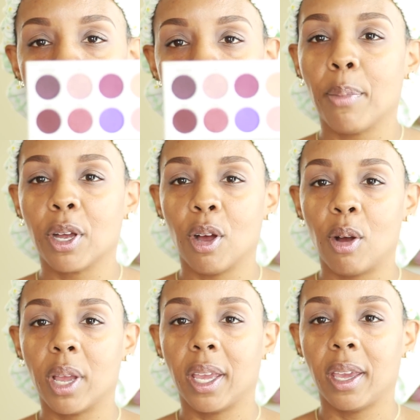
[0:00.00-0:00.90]
I'm gonna
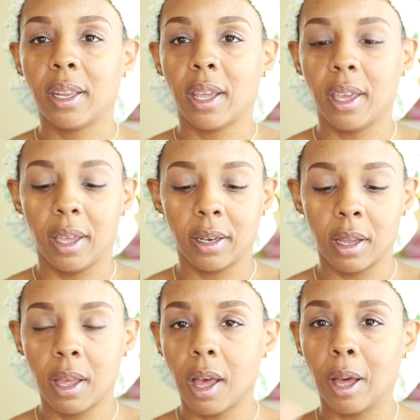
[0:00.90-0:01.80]
go ahead
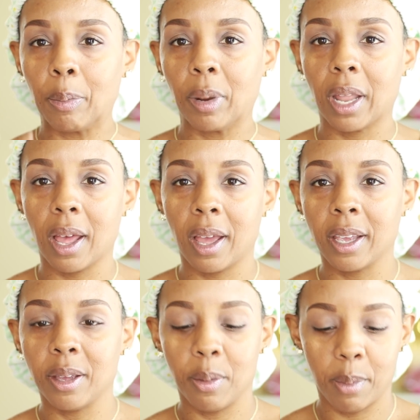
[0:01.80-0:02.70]
and
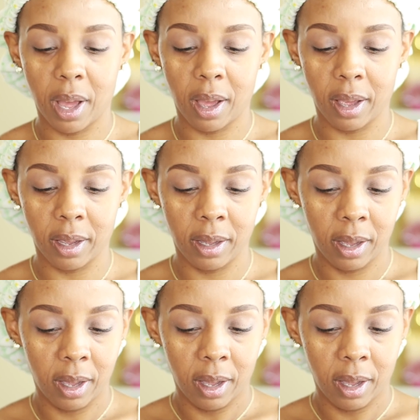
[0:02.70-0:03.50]
apply my